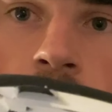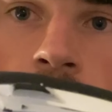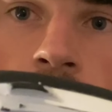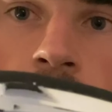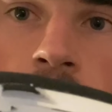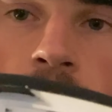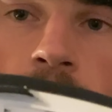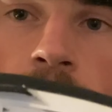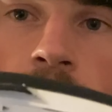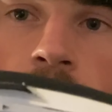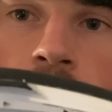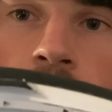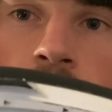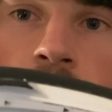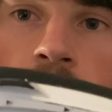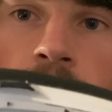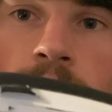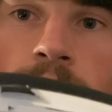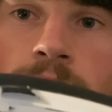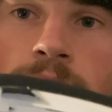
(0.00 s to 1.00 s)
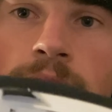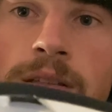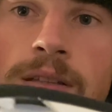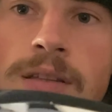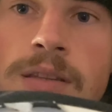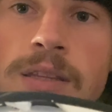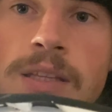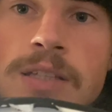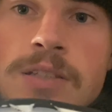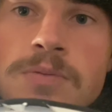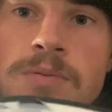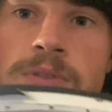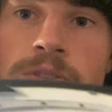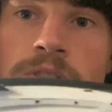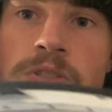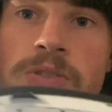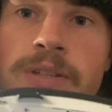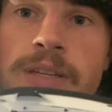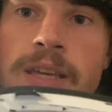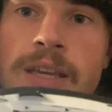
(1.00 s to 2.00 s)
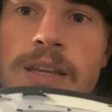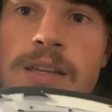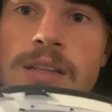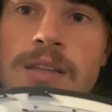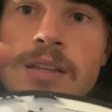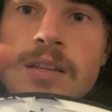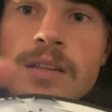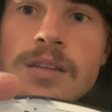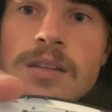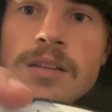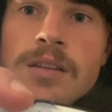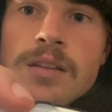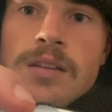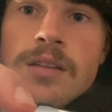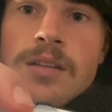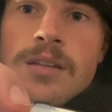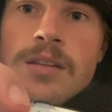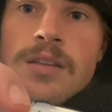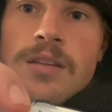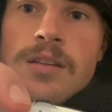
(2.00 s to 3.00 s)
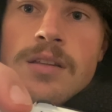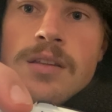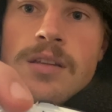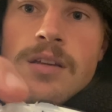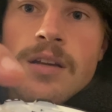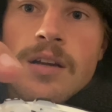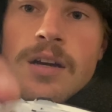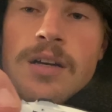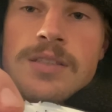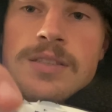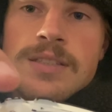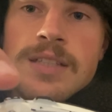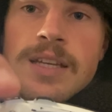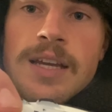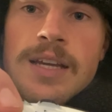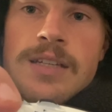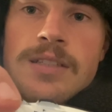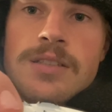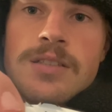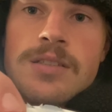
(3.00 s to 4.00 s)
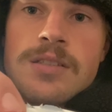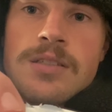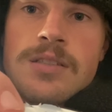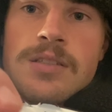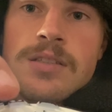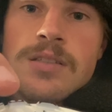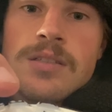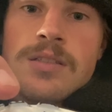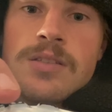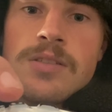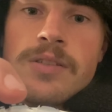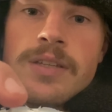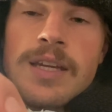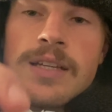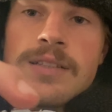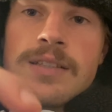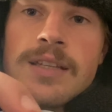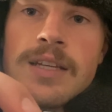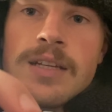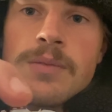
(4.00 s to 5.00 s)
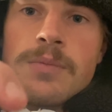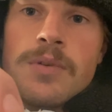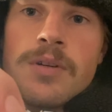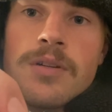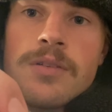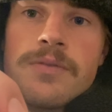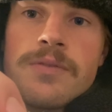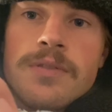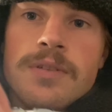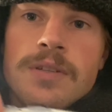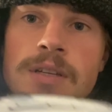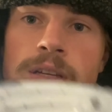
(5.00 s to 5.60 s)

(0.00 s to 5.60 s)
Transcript: And these ones you can't unattach. You can't take them off.